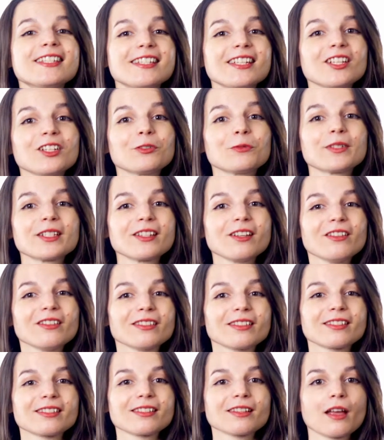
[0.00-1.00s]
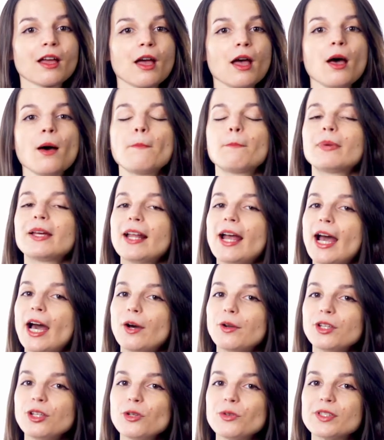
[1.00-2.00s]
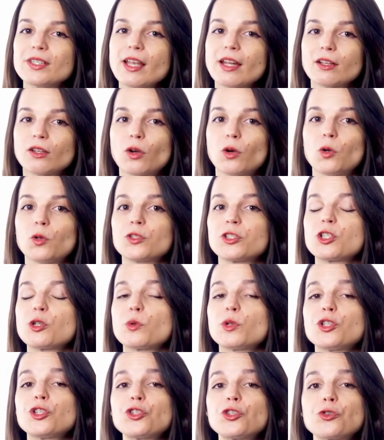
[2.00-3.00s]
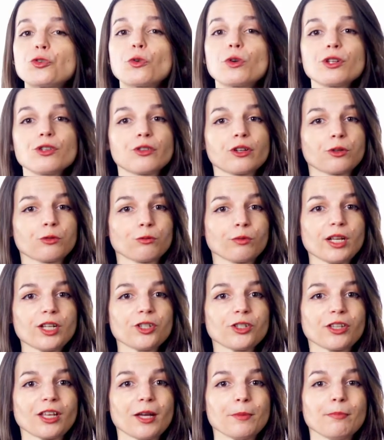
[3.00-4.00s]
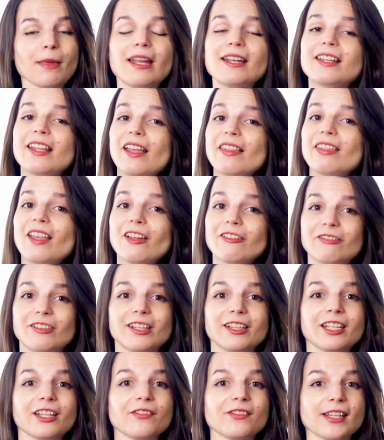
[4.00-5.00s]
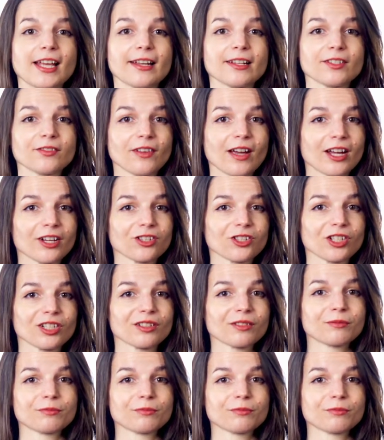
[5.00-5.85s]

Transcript: see your results. But how do you set goals to ensure you can reach them and get that feeling of satisfaction?